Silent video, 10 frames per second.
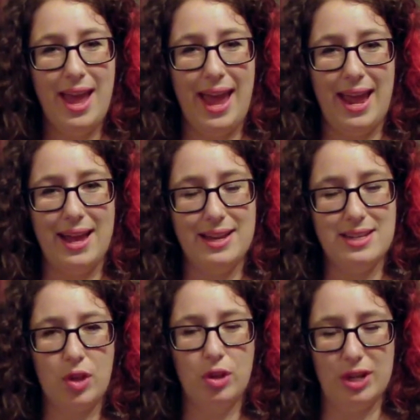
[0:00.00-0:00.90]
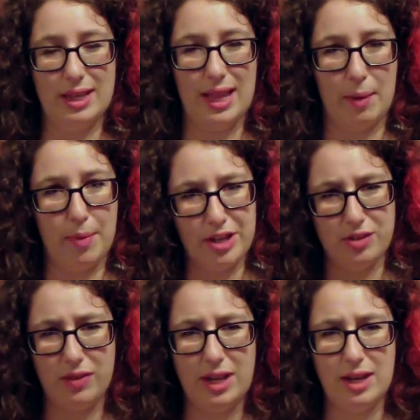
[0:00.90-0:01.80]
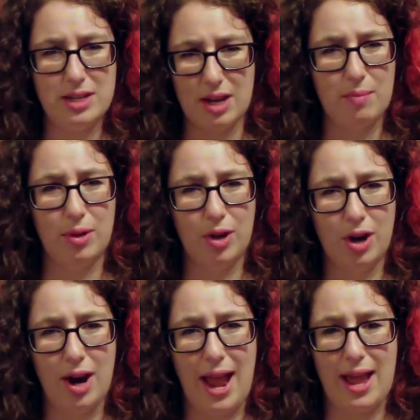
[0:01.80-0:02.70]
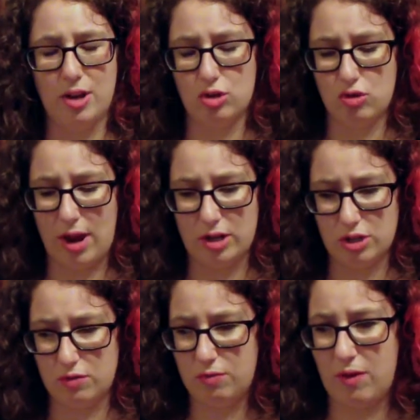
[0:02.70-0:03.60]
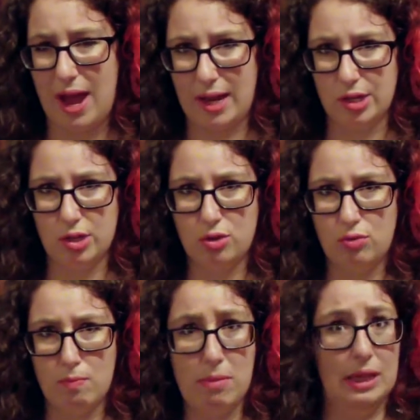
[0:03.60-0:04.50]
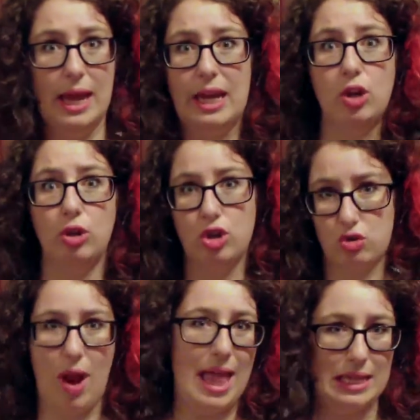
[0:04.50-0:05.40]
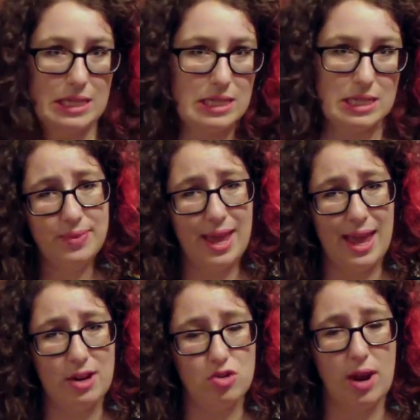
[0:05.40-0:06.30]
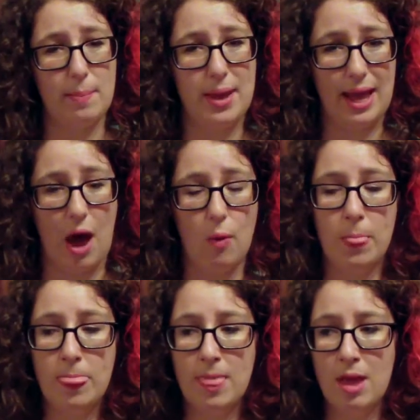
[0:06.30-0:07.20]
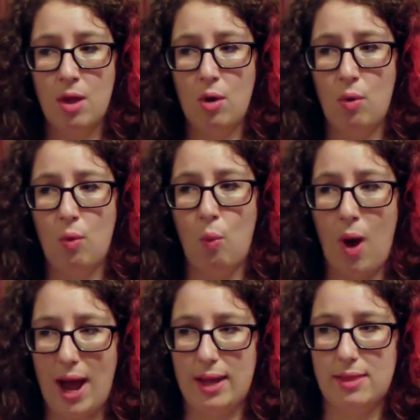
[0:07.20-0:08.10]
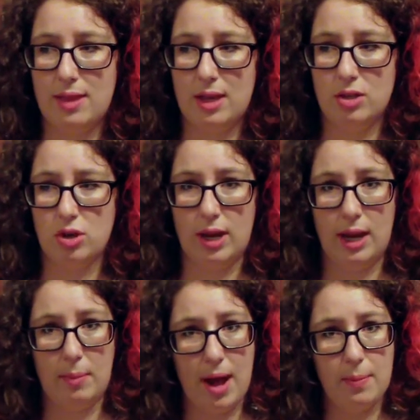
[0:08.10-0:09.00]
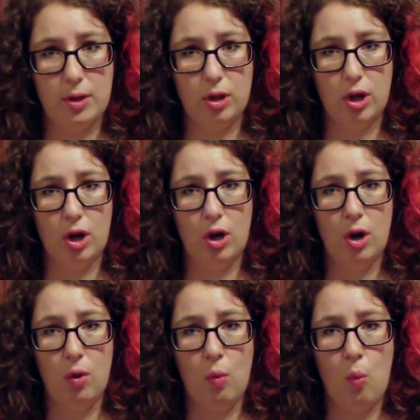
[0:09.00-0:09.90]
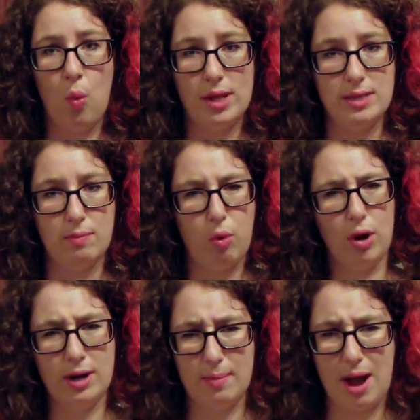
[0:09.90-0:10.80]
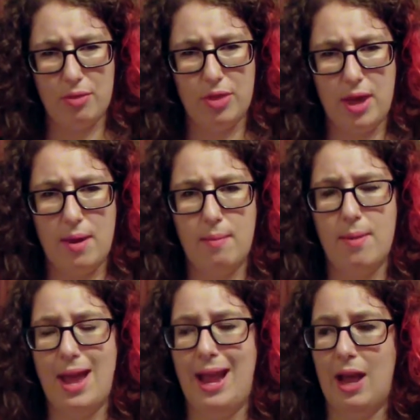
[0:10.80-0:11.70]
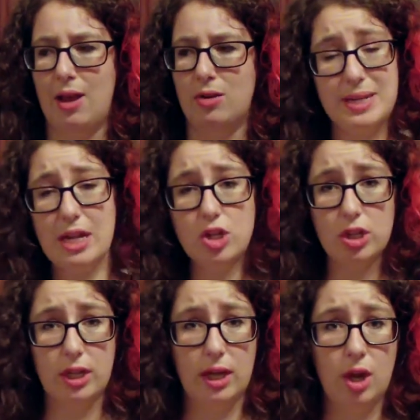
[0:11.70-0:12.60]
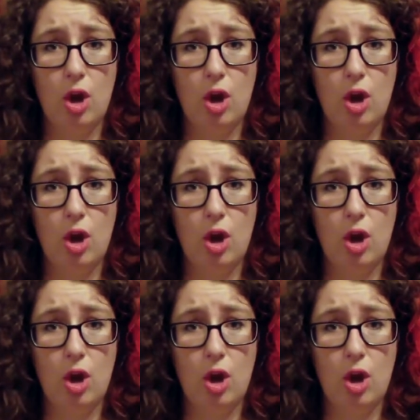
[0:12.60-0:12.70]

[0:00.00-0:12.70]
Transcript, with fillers: and look at like BuzzFeed and Tumblr and try to just find millennial trends and try to pick out why things are getting popular, what's important about them, and potentially